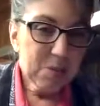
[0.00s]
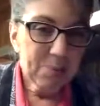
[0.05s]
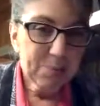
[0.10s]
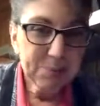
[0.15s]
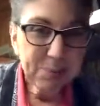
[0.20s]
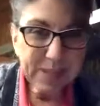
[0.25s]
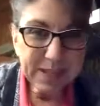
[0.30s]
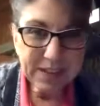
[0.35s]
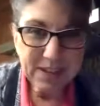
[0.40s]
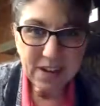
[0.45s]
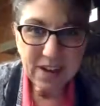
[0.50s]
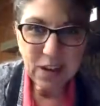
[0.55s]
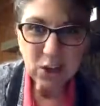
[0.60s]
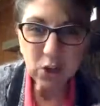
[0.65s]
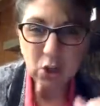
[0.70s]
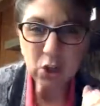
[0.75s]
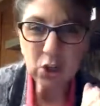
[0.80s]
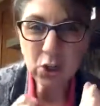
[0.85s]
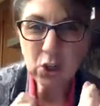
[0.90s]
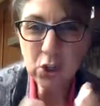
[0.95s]
But
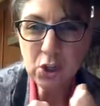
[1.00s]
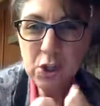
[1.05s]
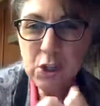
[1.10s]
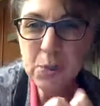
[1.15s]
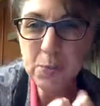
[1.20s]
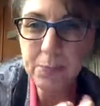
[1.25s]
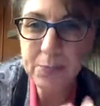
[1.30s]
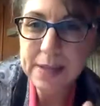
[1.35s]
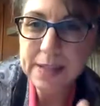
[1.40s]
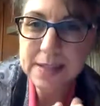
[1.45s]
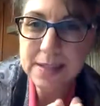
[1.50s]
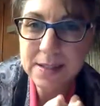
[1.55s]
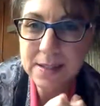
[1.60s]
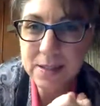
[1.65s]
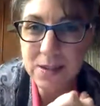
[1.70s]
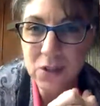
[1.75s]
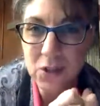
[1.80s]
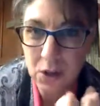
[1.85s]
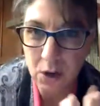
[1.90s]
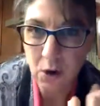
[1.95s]
good pizza
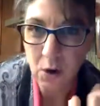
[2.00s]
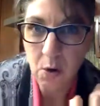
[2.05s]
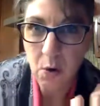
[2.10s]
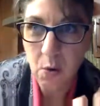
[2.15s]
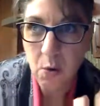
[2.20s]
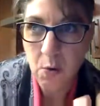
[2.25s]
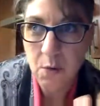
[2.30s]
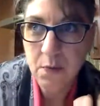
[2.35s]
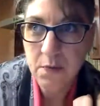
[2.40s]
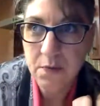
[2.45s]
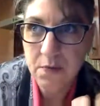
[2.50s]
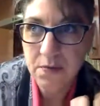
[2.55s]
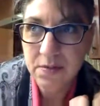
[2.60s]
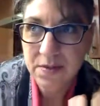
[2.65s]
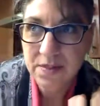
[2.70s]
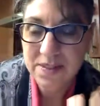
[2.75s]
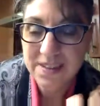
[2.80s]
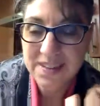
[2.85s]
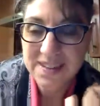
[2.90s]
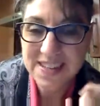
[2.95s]
dough
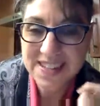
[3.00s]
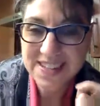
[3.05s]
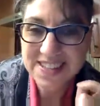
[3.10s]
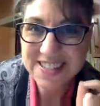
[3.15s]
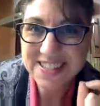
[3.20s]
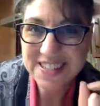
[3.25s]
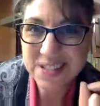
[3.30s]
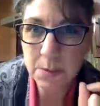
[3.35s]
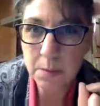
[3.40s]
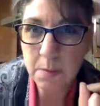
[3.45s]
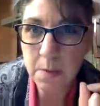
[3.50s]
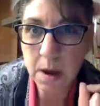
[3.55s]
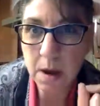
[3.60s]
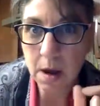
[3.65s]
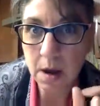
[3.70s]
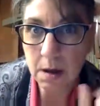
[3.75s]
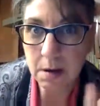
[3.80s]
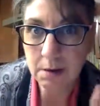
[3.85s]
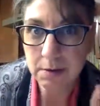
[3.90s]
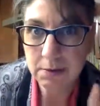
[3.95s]
needs some
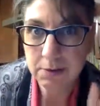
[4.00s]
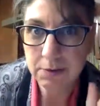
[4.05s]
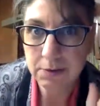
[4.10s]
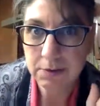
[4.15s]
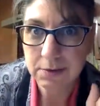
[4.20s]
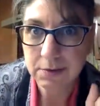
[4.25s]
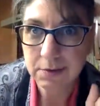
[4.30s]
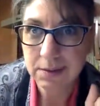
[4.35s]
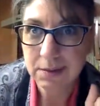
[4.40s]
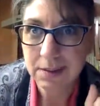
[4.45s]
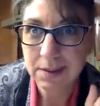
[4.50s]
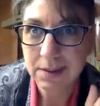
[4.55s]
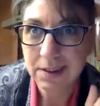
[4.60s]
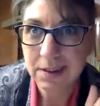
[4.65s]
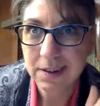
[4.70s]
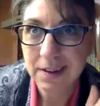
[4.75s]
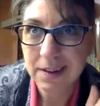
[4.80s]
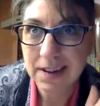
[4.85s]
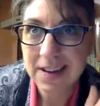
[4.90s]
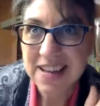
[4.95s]
love.
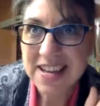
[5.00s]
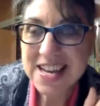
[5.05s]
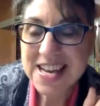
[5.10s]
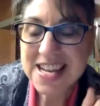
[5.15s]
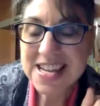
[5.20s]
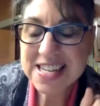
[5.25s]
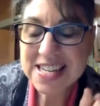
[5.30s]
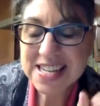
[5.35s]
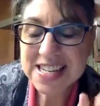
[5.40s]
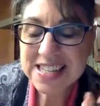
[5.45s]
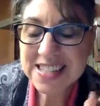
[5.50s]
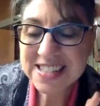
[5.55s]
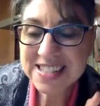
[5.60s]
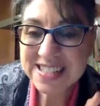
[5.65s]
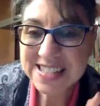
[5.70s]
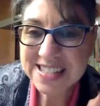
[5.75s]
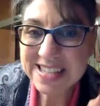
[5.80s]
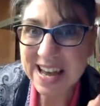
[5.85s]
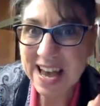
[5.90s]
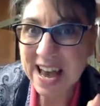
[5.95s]
It
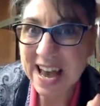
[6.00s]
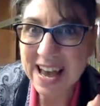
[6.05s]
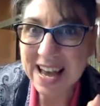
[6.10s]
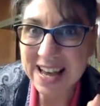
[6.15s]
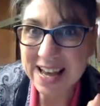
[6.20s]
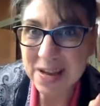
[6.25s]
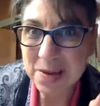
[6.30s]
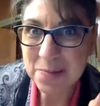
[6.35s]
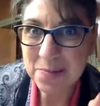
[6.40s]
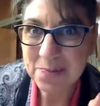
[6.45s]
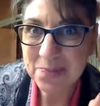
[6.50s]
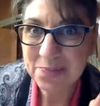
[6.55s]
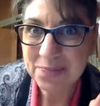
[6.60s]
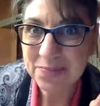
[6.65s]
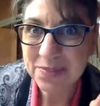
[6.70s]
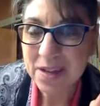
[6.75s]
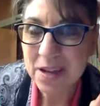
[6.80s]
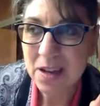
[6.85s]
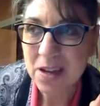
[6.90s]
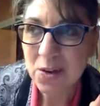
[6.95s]
needs time
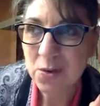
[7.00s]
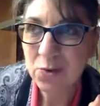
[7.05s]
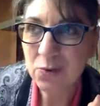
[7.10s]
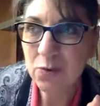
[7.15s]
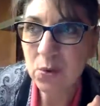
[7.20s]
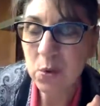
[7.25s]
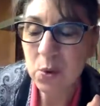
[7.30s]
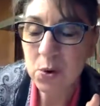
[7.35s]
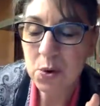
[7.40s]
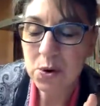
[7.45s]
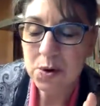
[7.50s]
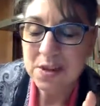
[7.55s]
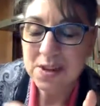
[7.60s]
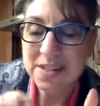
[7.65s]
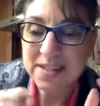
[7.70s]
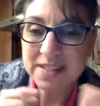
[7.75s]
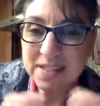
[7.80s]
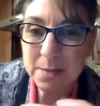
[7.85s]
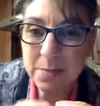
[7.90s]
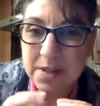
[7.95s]
for
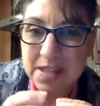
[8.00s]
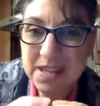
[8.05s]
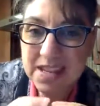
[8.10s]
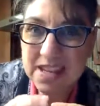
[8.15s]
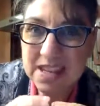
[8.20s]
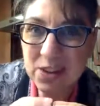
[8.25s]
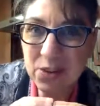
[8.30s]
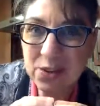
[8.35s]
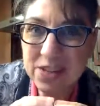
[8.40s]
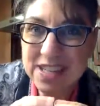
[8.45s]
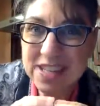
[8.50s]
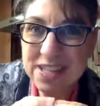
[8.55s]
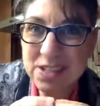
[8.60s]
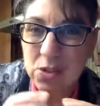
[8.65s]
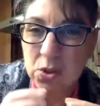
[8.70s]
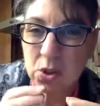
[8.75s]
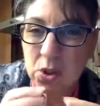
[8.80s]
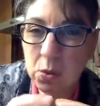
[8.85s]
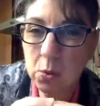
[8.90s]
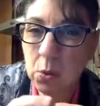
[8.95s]
some of the
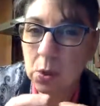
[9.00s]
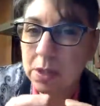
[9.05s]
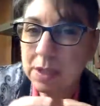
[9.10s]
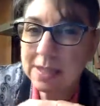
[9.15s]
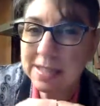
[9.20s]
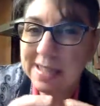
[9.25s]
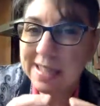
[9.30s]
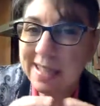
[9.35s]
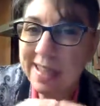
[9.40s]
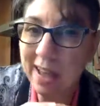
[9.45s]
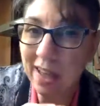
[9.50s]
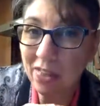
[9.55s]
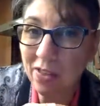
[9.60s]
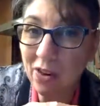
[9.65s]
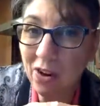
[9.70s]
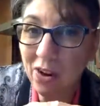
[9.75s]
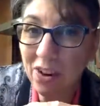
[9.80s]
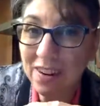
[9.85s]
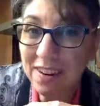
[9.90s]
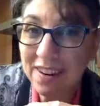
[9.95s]
ingredients to work
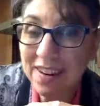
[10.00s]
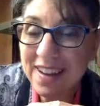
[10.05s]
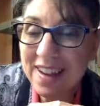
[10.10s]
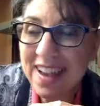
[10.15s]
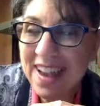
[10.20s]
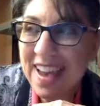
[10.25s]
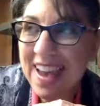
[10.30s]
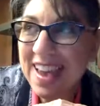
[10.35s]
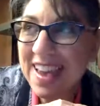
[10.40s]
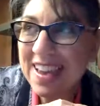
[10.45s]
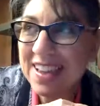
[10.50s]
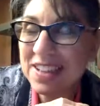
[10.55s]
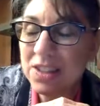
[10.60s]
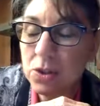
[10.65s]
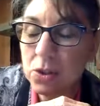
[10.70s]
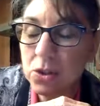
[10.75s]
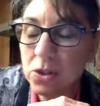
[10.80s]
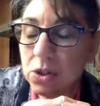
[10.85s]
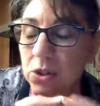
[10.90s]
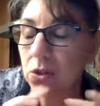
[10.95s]
together and
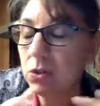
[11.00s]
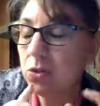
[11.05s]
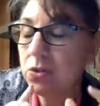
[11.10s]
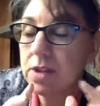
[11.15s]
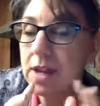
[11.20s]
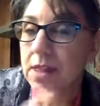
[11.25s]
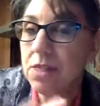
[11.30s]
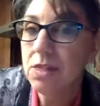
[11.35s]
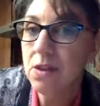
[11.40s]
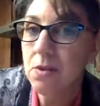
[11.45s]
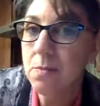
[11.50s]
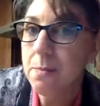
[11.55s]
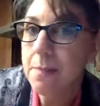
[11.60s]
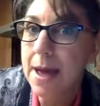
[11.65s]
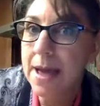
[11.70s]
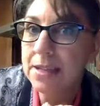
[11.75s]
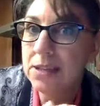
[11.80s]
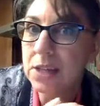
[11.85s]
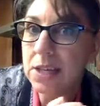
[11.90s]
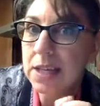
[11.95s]
to create their
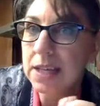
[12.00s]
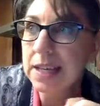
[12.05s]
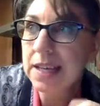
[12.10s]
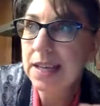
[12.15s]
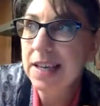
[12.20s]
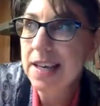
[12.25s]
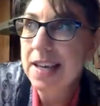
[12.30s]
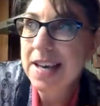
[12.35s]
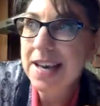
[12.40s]
magic.